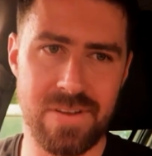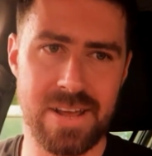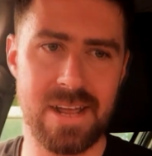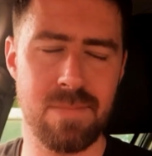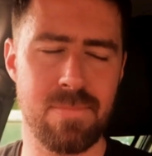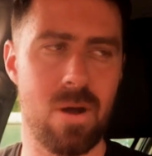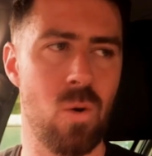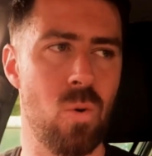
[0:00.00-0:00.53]

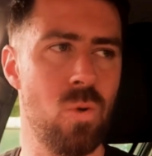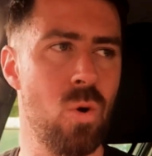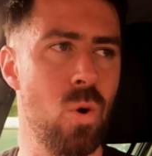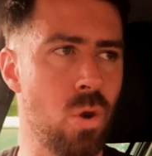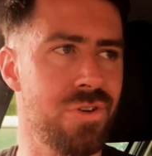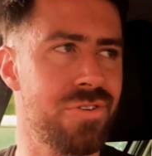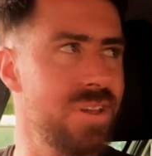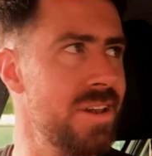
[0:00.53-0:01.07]
think about,
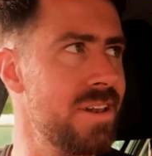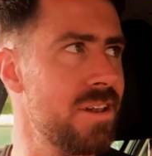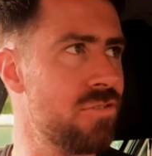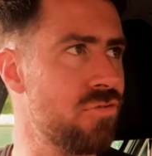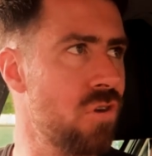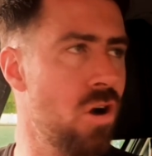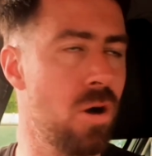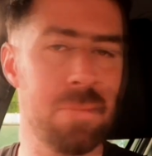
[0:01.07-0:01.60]
what did the
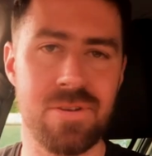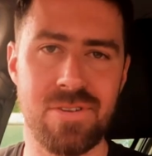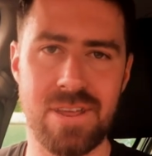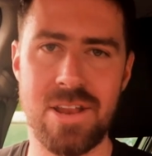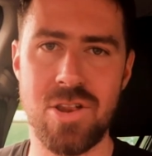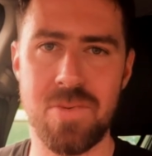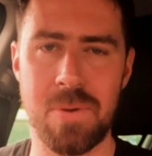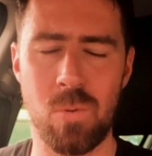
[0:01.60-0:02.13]
trauma
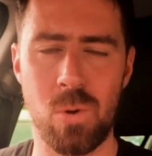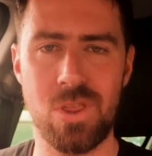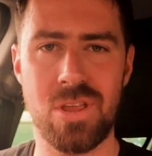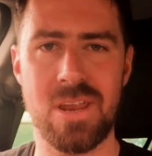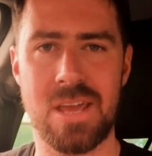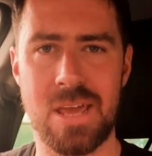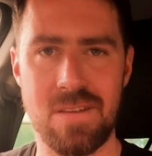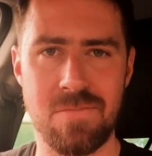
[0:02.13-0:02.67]
teach me? What
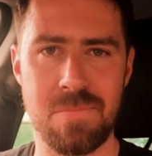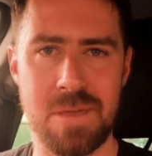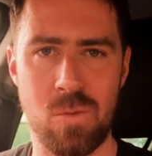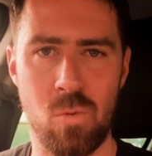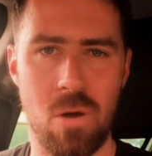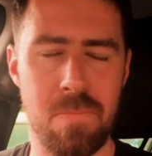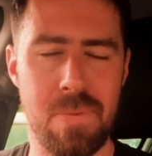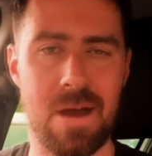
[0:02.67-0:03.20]
did it give me?
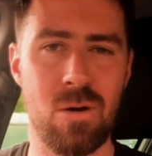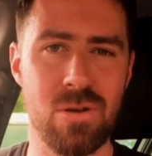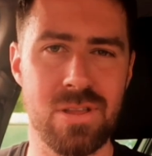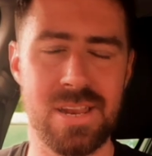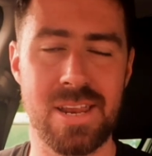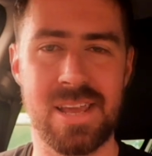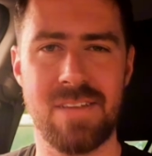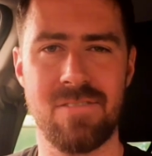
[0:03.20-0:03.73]
What power
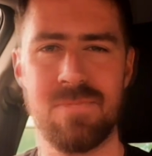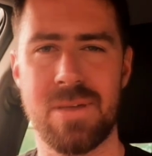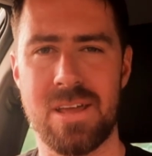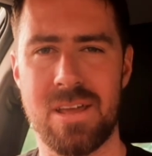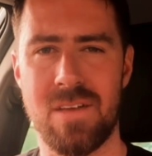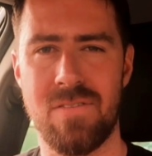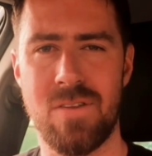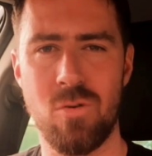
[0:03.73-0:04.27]
did it give
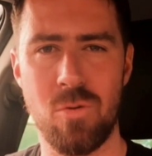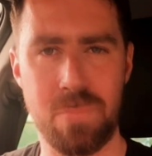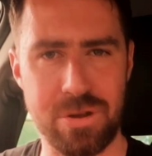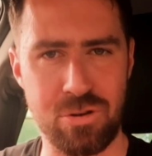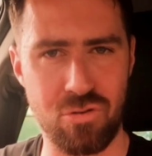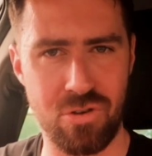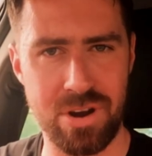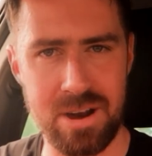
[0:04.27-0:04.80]
me? If you were
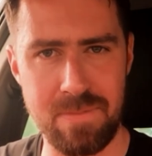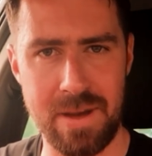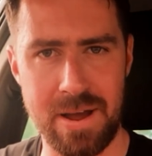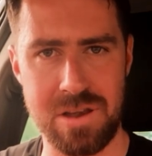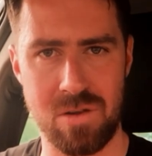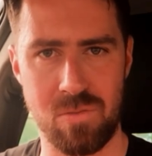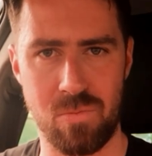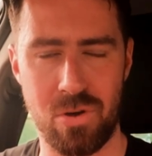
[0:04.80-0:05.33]
betrayed by
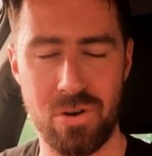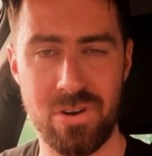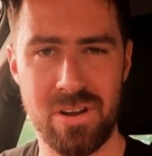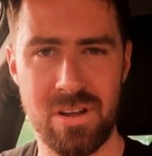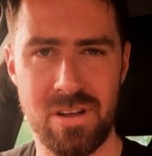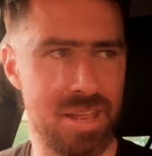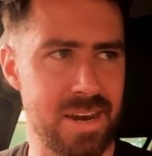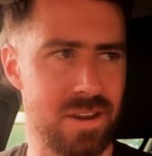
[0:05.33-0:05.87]
someone,
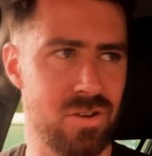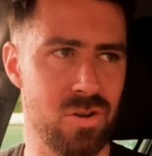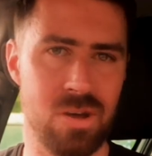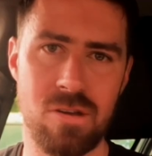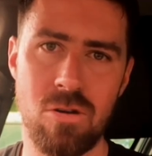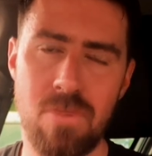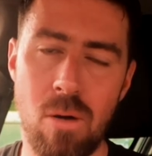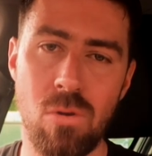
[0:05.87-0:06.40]
then it
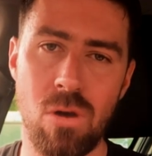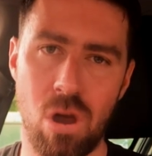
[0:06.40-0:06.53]
taught you about